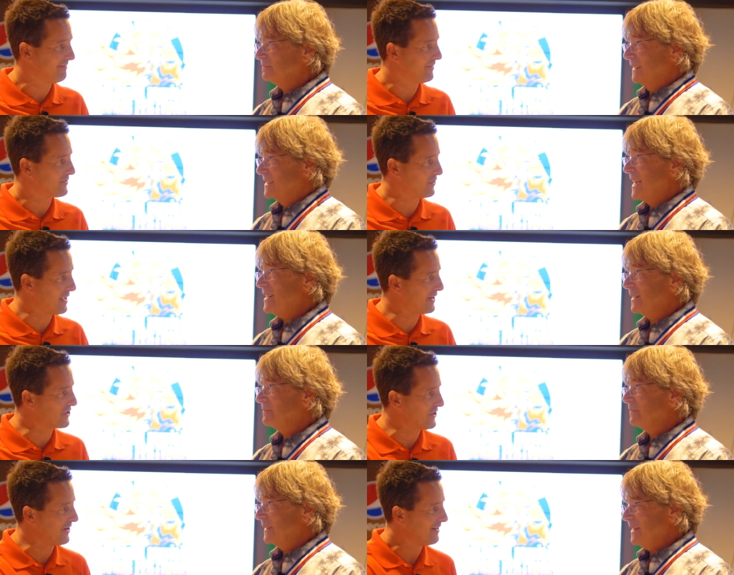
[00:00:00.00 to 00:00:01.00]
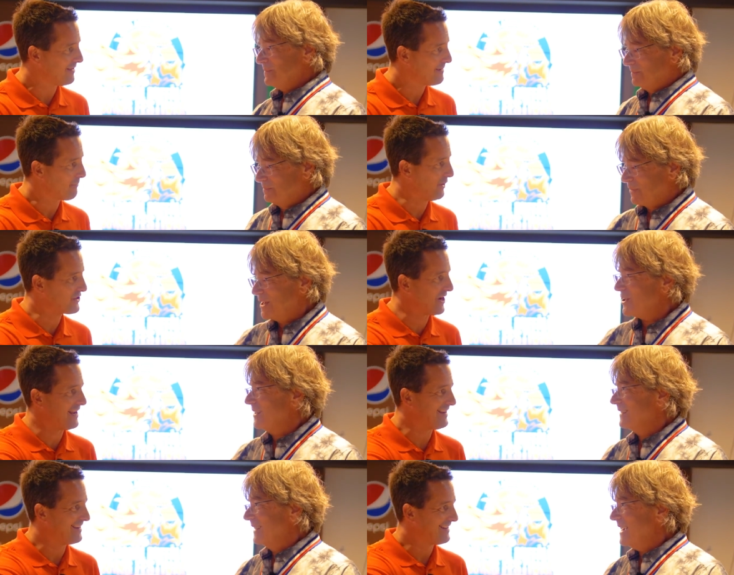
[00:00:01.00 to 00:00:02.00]
Speaker 1: Exactly. So thank you, sir. Appreciate
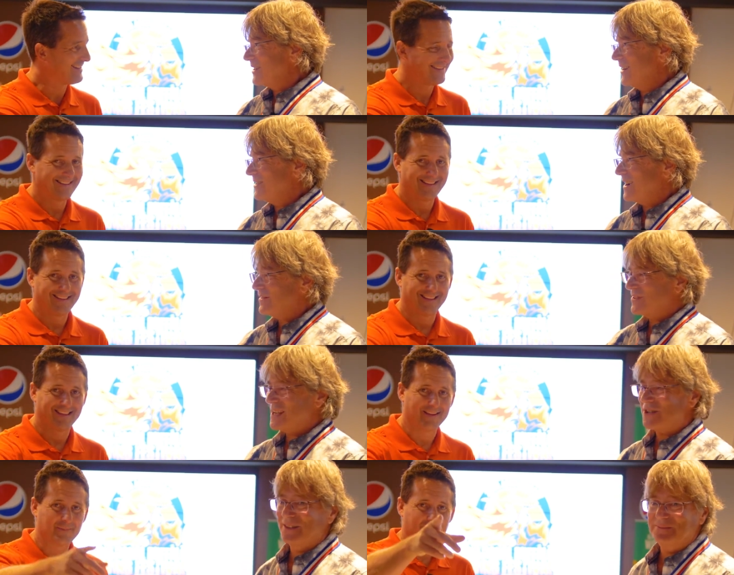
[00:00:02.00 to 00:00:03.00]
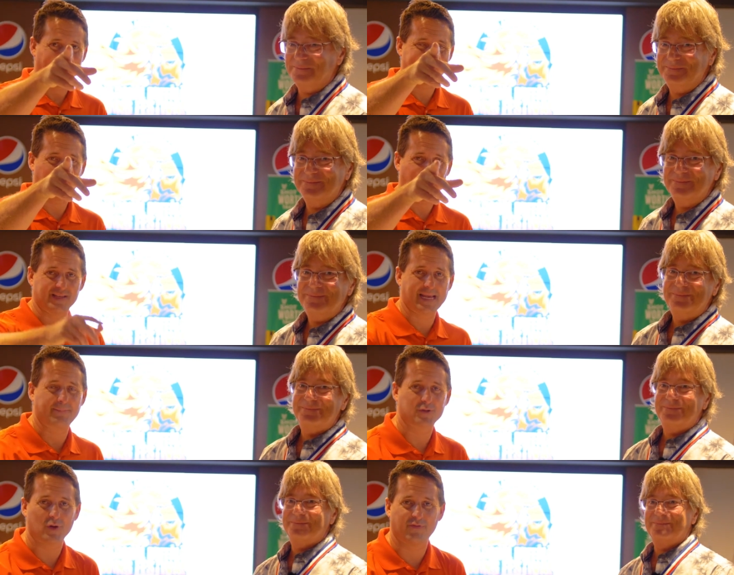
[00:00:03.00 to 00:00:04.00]
Pleasure. it. Yeah, great conversation.
Speaker 2: That's it for this
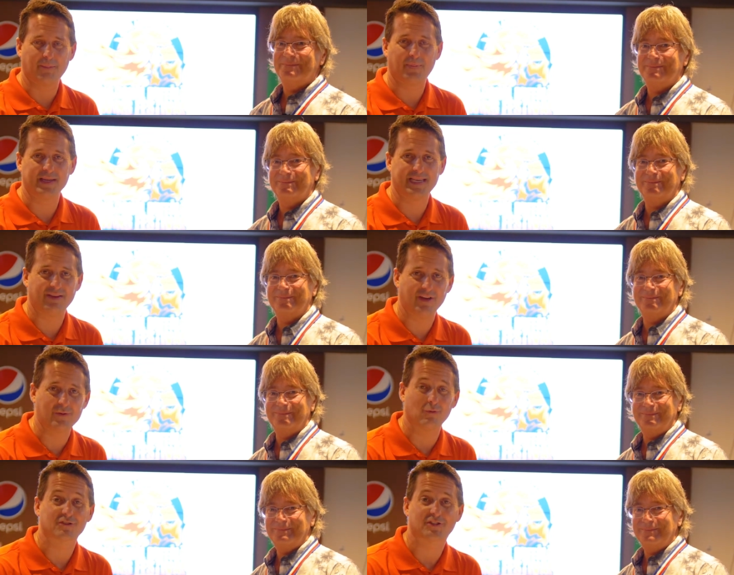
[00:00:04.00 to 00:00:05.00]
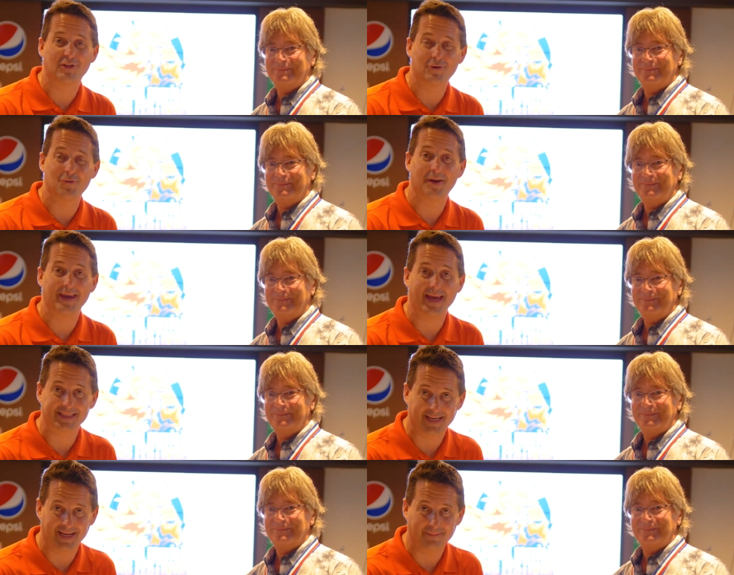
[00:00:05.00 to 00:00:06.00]
episode of MPTV. We'll see you
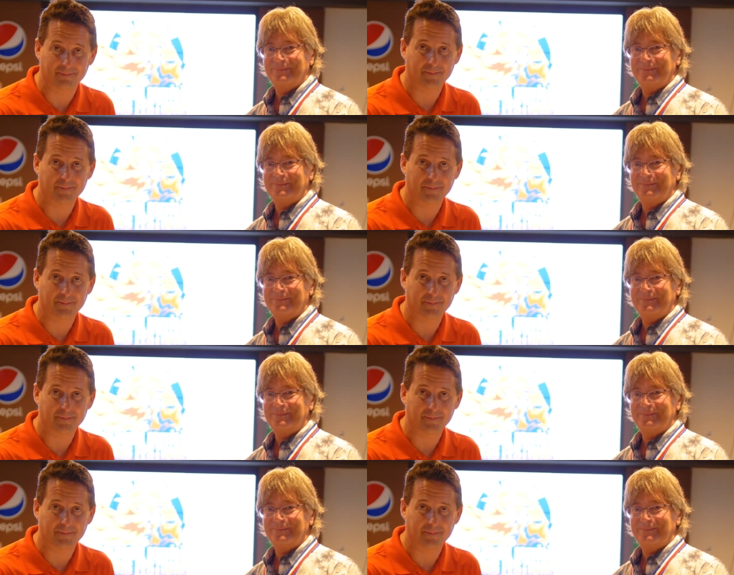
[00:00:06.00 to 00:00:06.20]
next time.